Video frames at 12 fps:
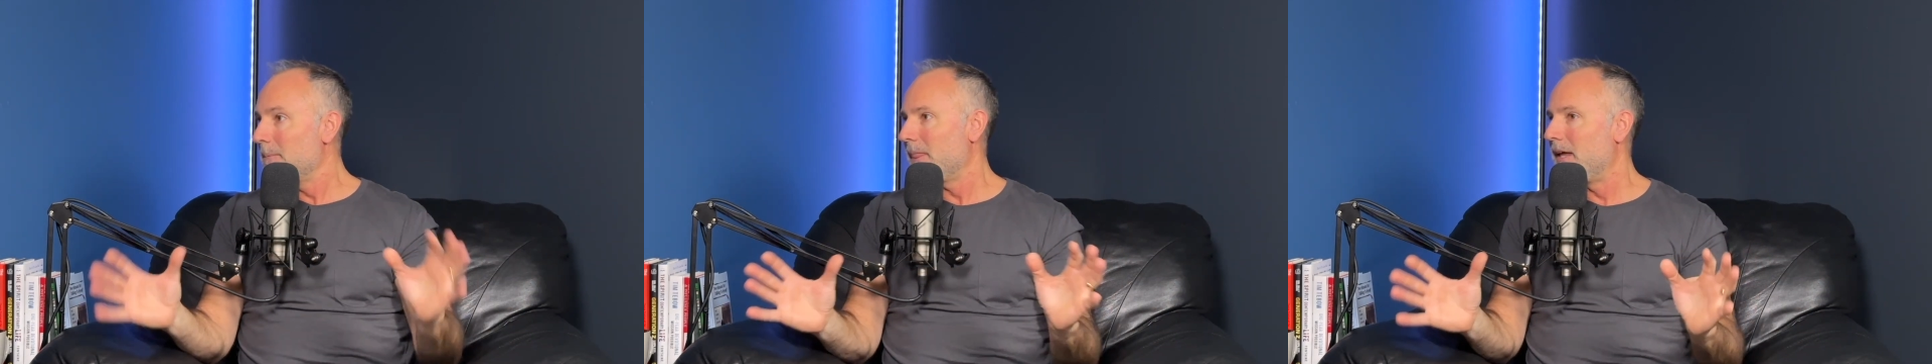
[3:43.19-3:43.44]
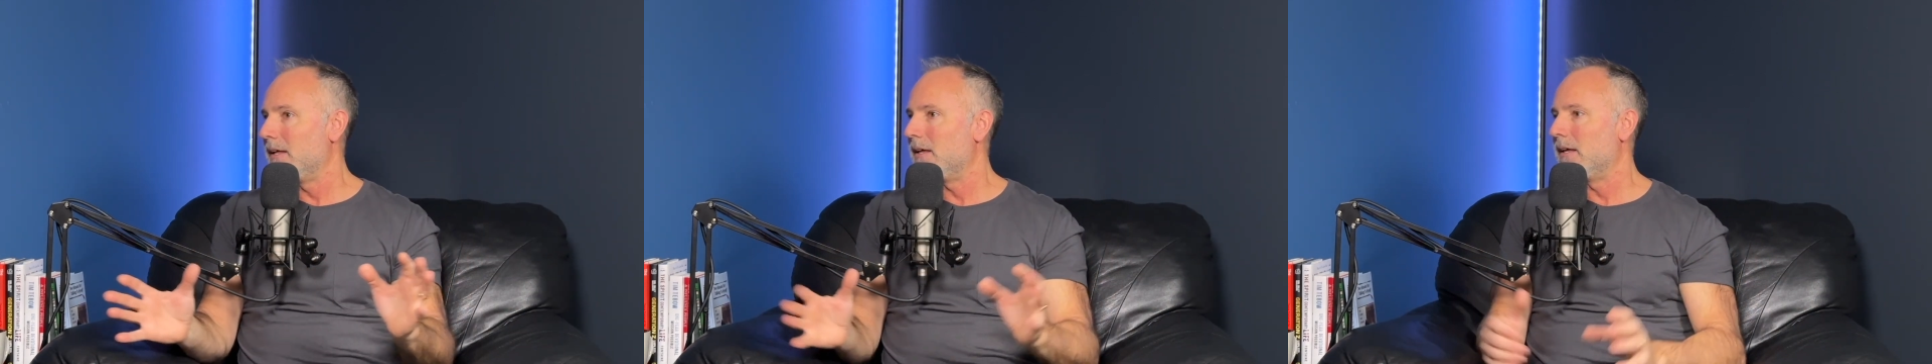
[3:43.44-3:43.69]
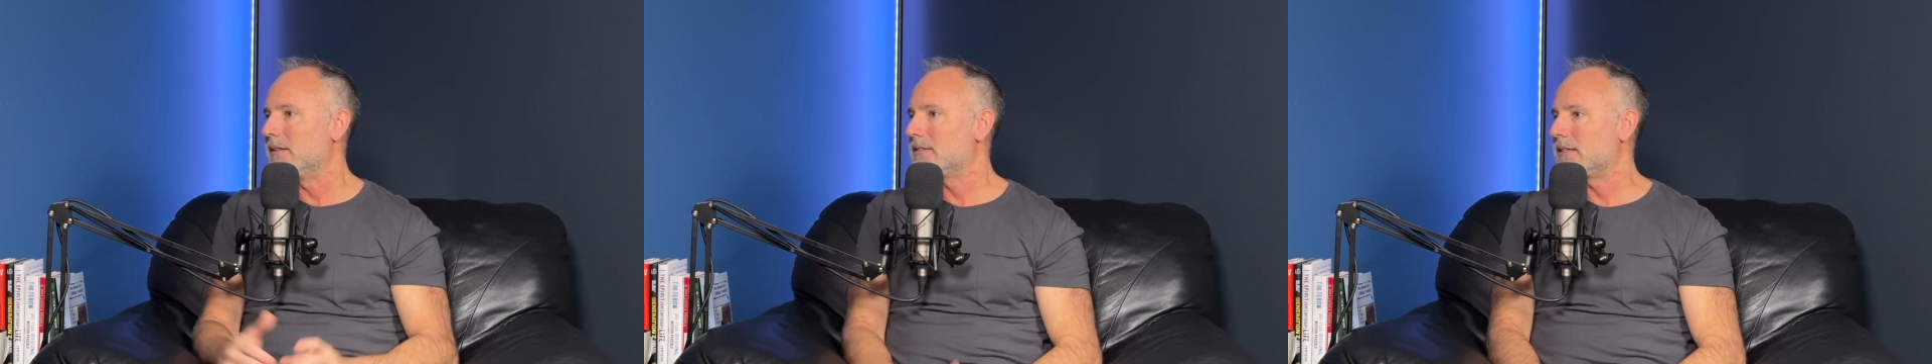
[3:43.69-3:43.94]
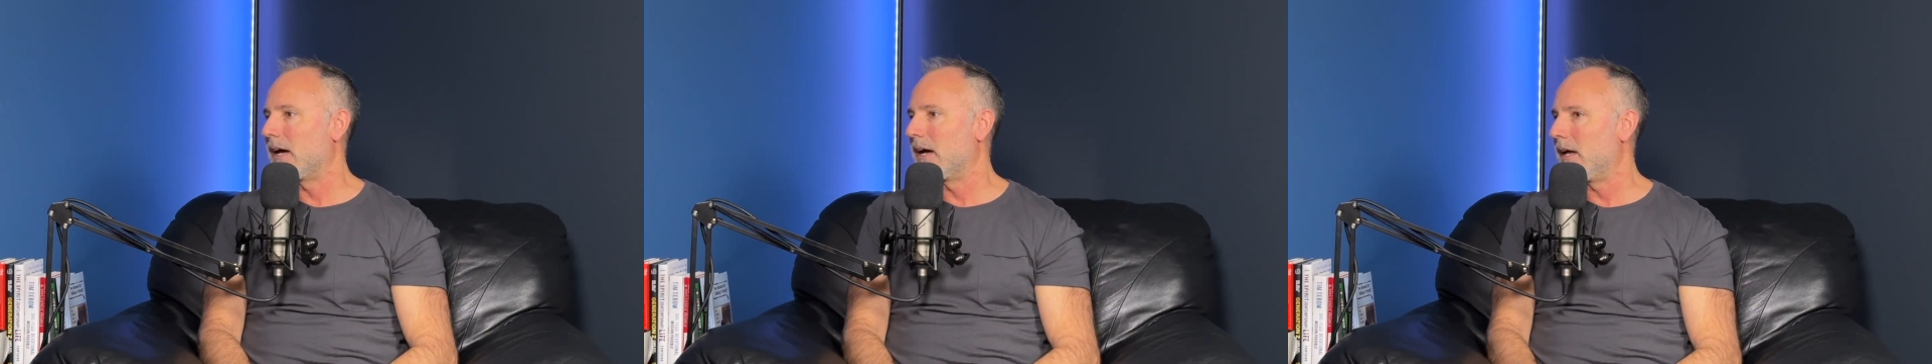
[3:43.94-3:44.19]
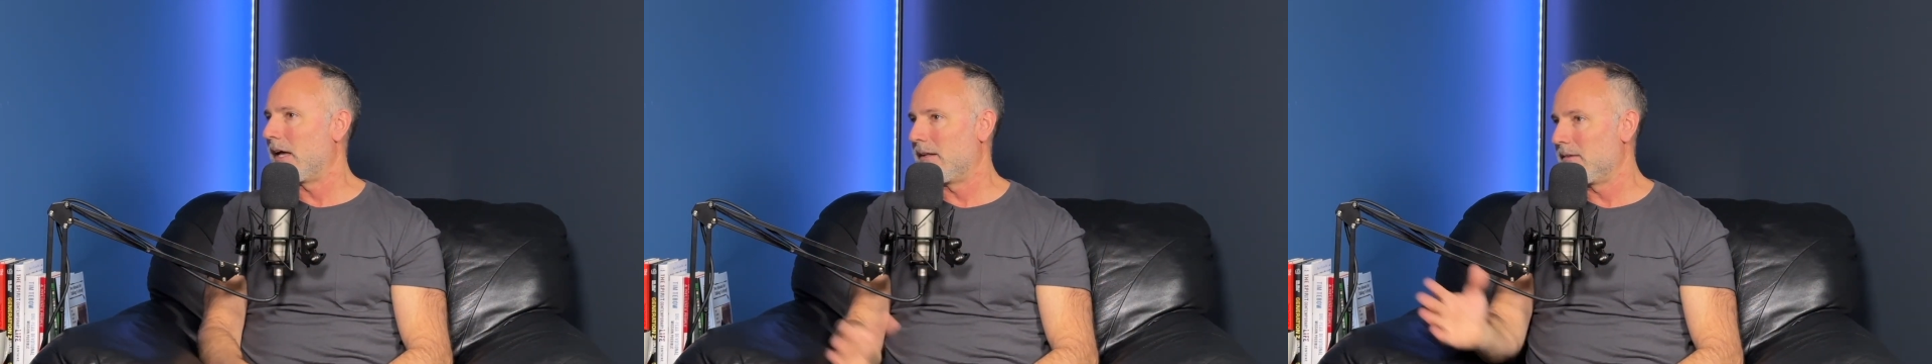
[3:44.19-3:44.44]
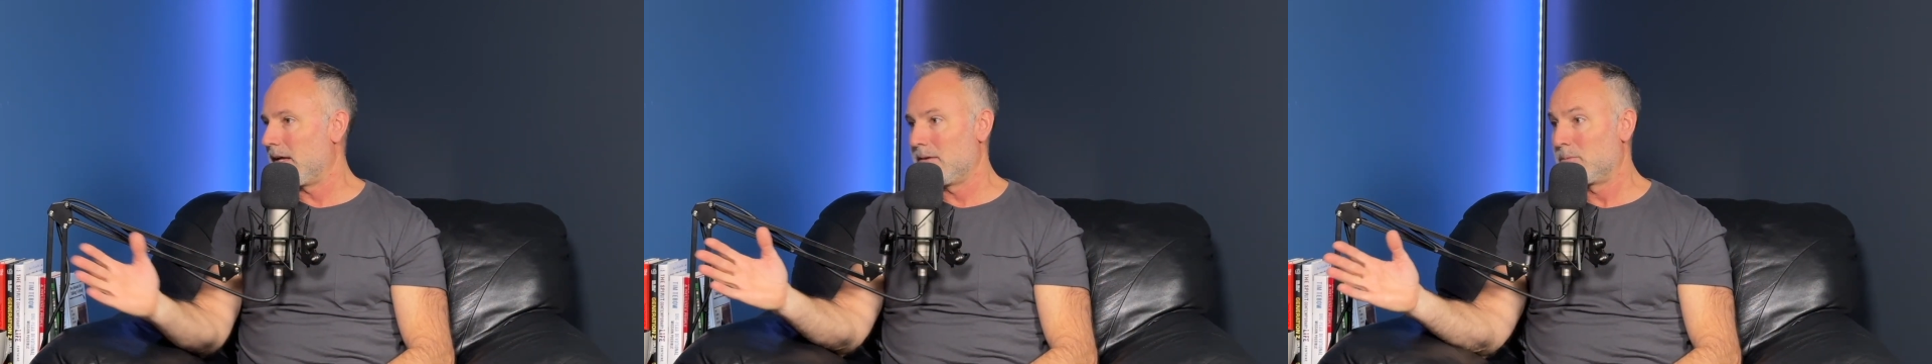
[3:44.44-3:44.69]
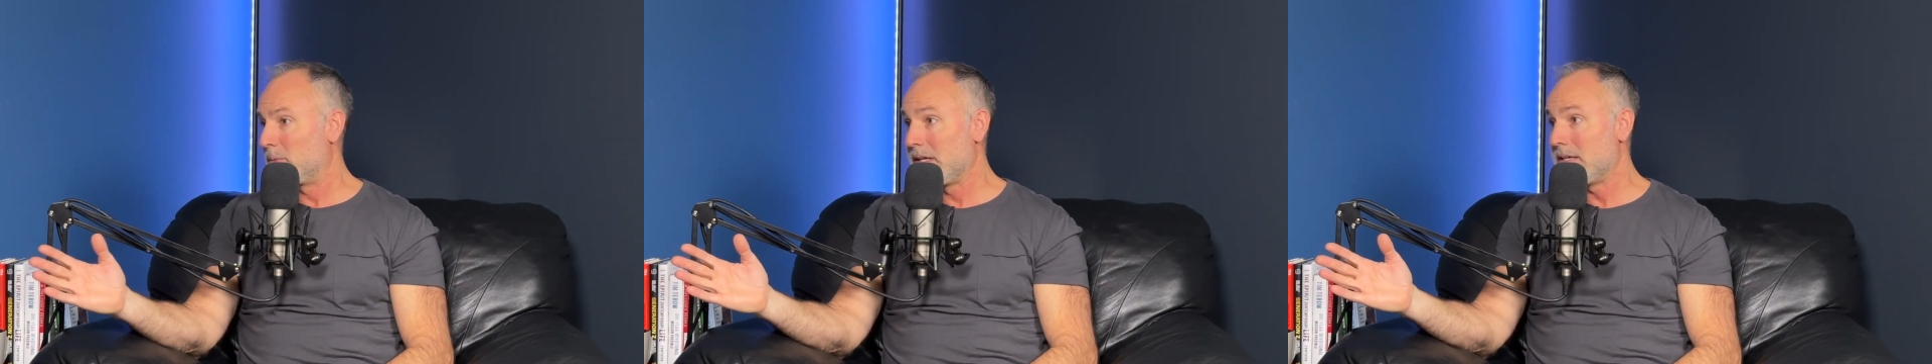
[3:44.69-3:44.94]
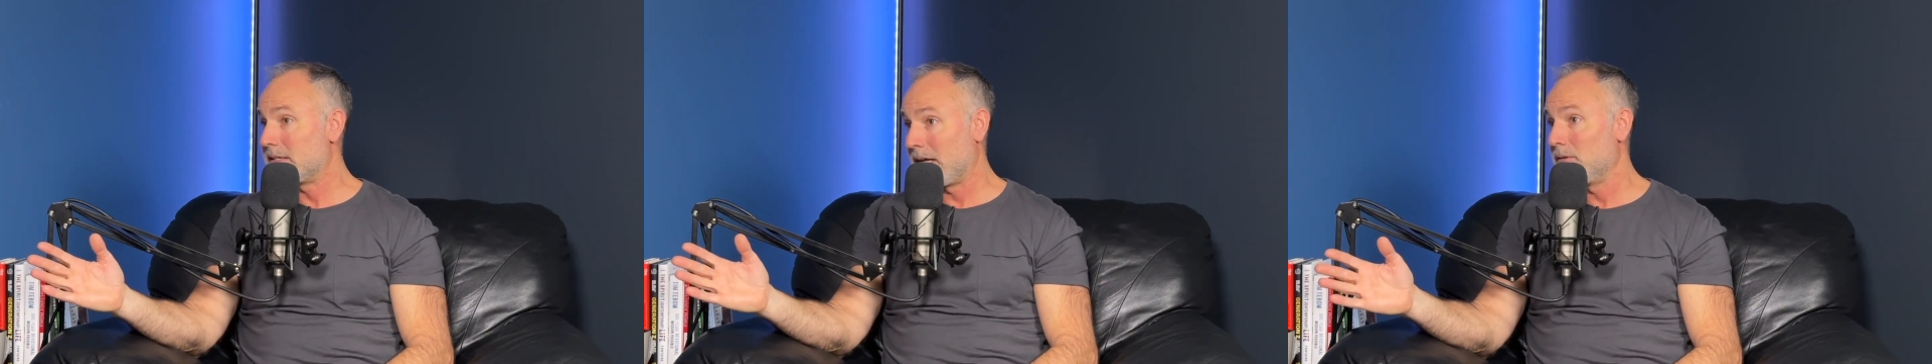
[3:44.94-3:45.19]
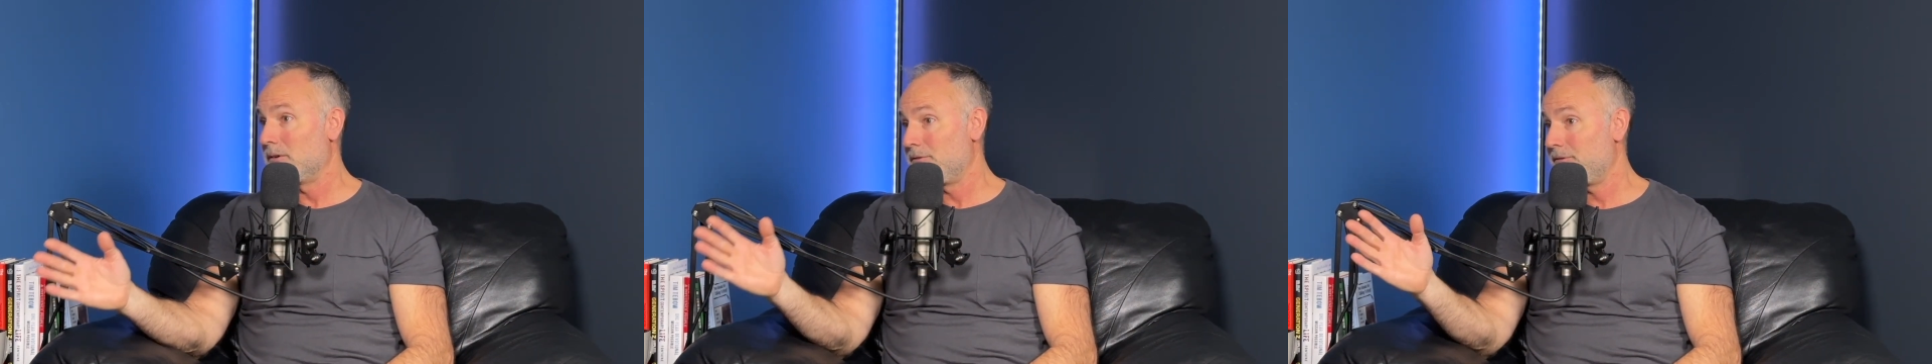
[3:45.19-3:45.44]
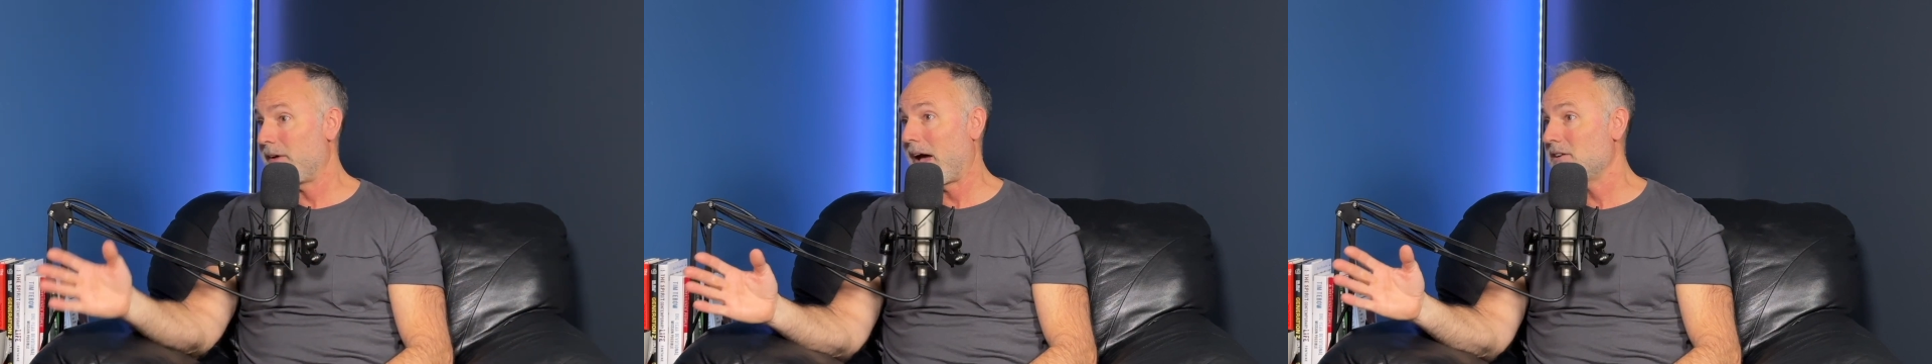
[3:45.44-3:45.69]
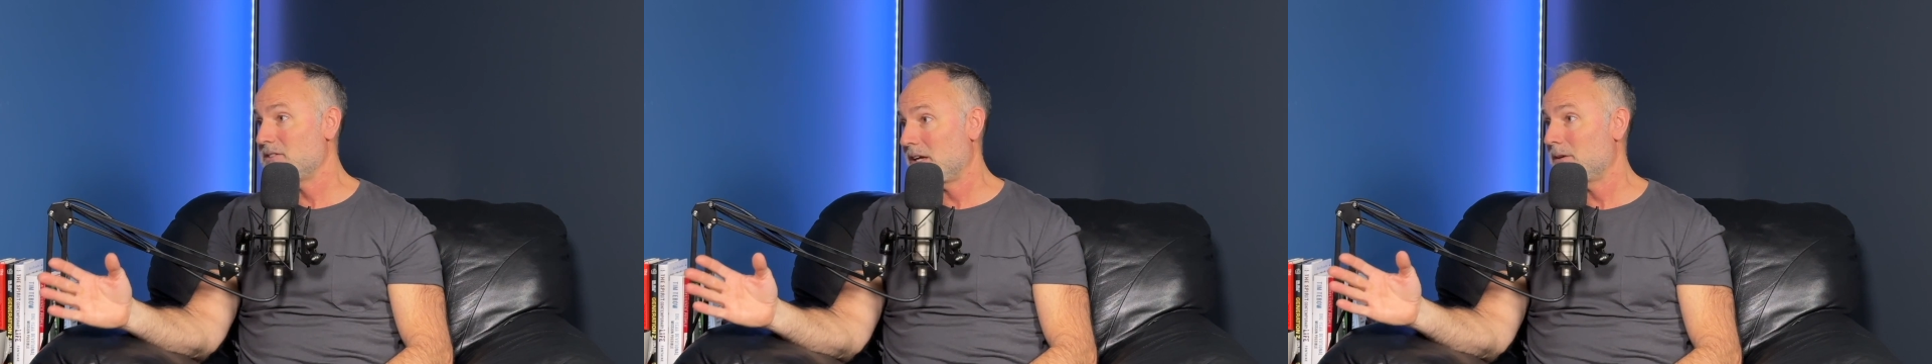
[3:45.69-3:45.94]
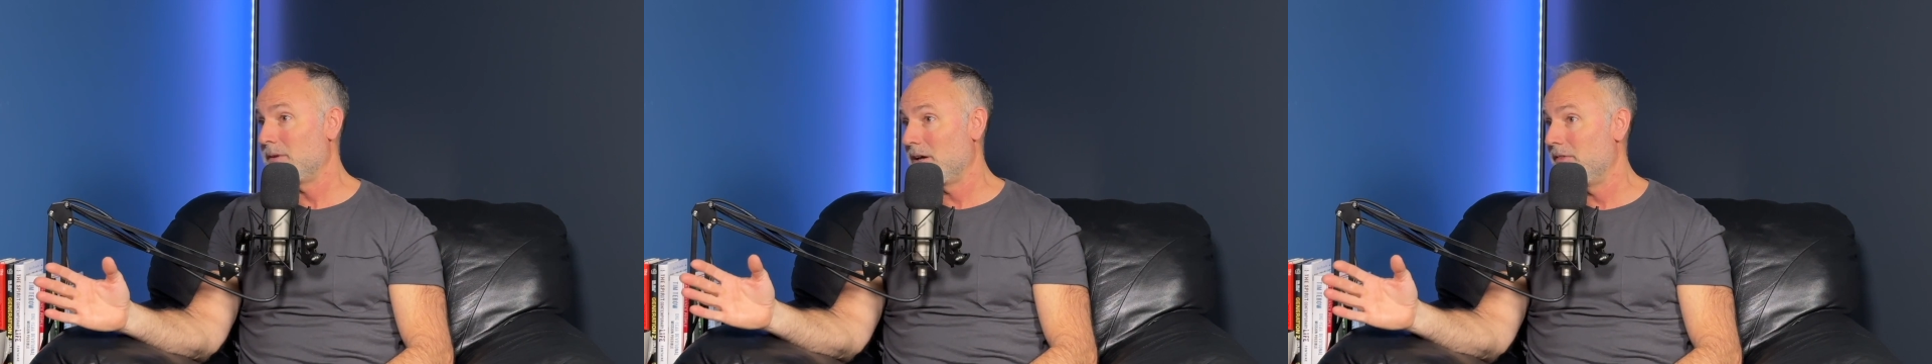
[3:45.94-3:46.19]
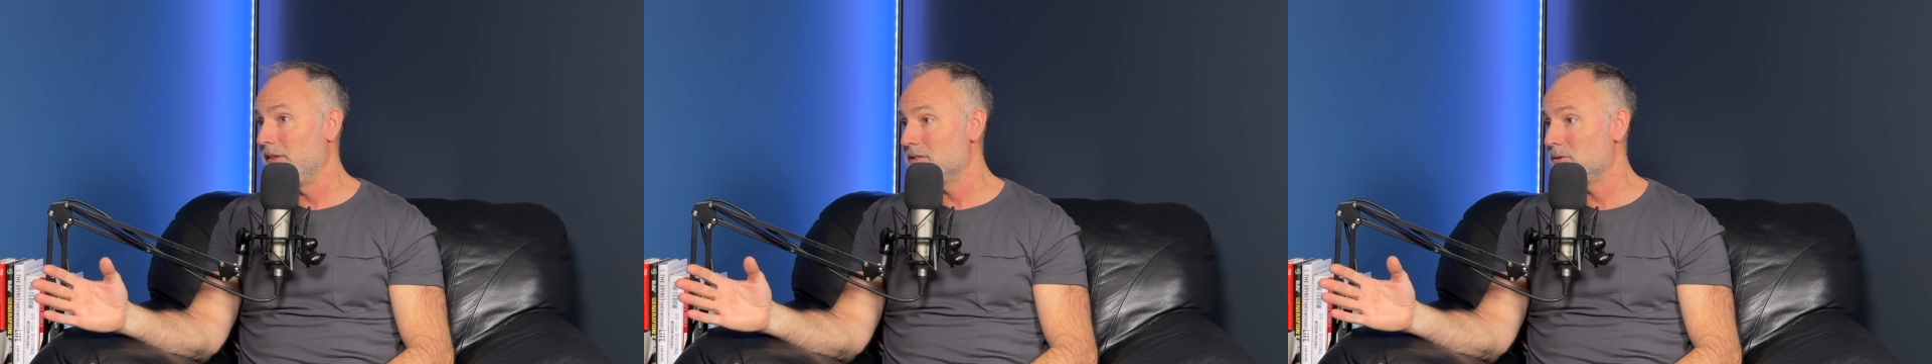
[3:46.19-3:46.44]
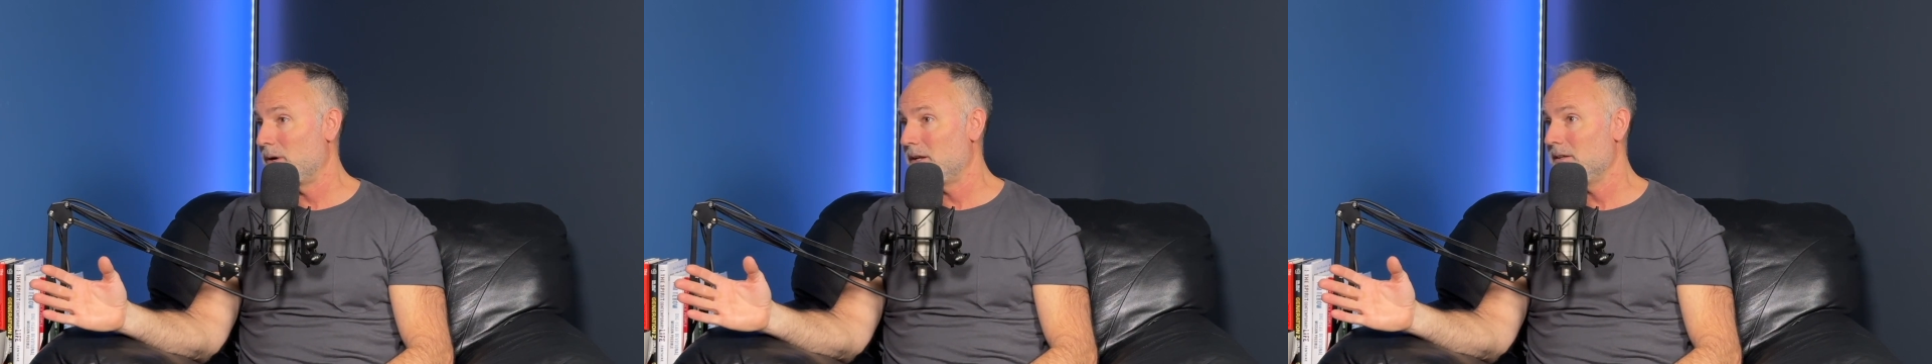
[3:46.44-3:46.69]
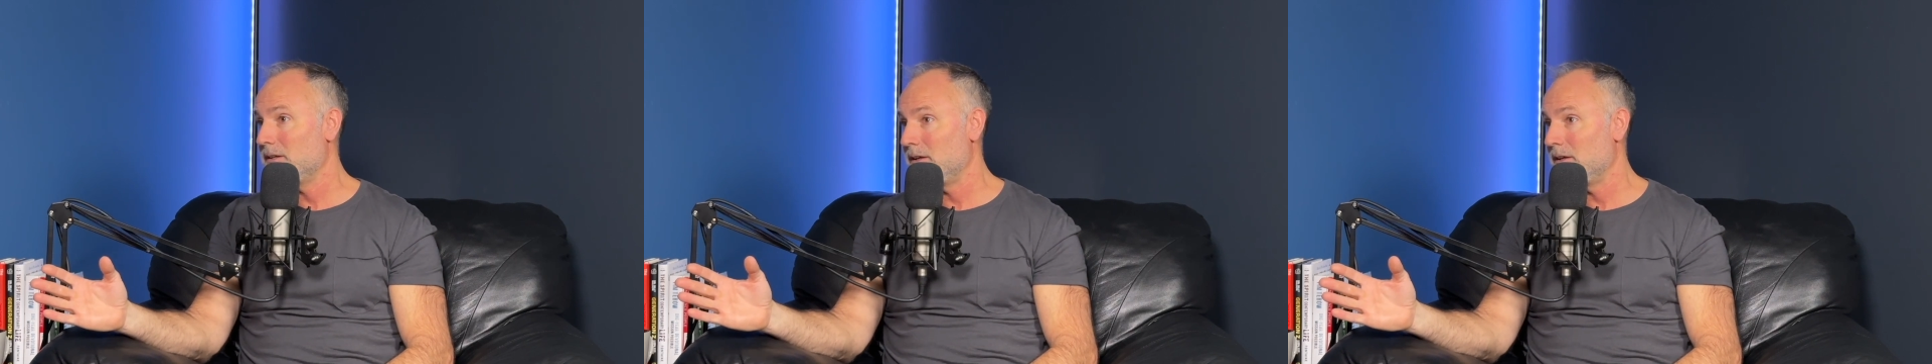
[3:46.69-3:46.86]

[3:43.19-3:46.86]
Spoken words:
it's and please anyone fact check me on this one,